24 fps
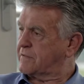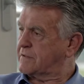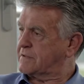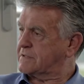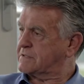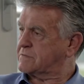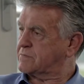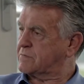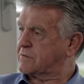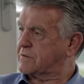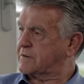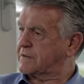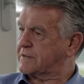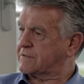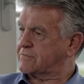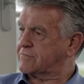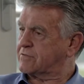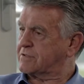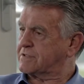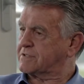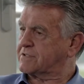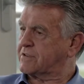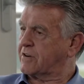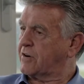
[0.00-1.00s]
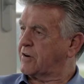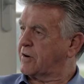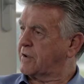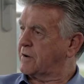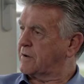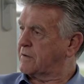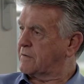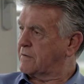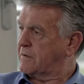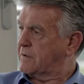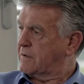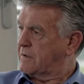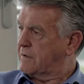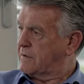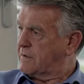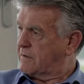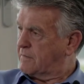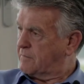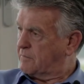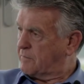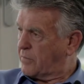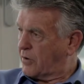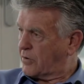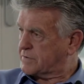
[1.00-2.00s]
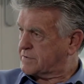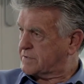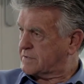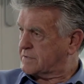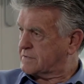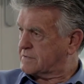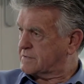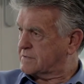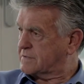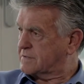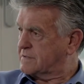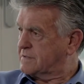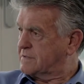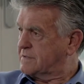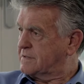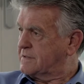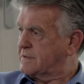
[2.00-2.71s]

these were retired boxers